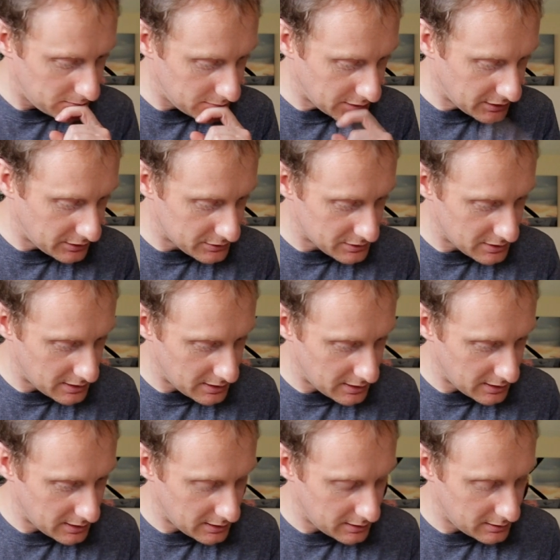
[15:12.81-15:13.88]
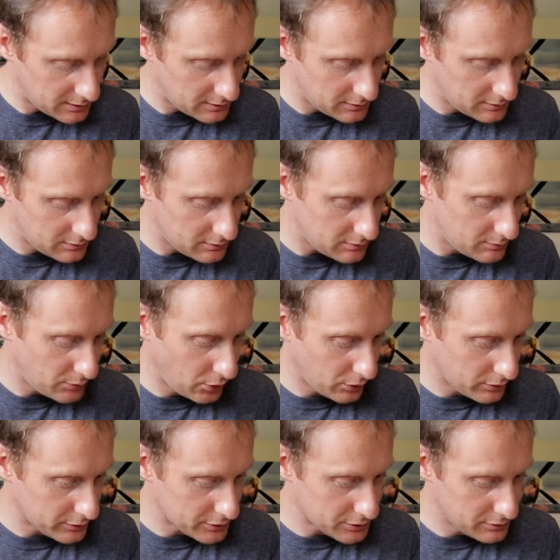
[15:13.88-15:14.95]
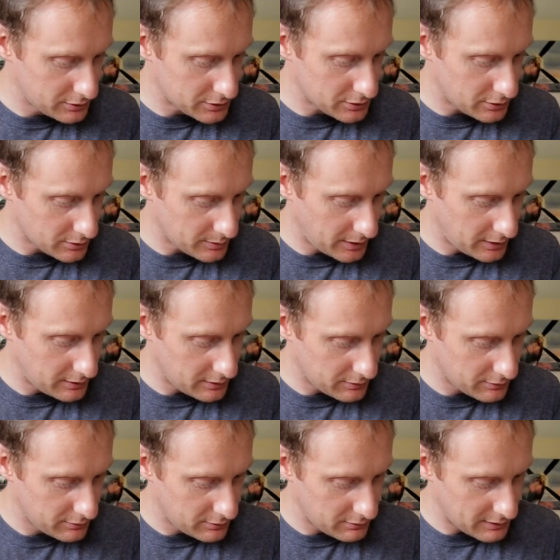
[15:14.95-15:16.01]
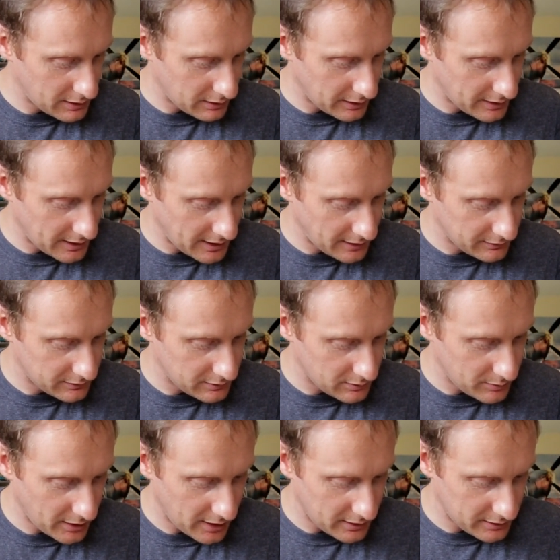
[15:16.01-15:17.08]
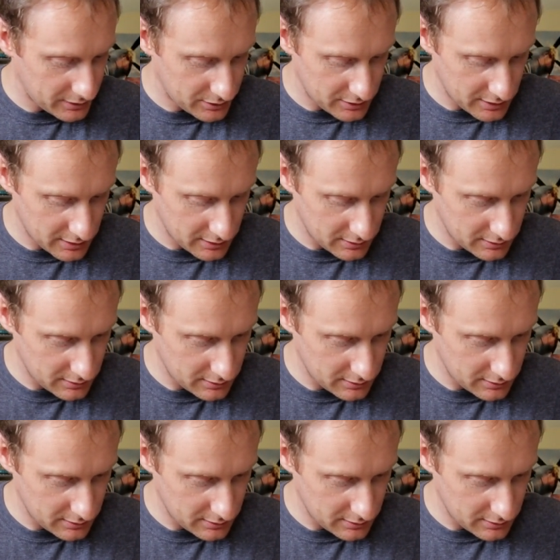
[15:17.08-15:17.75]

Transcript: because the bolt goes through the shock mount, through the rail and then into the battery tray.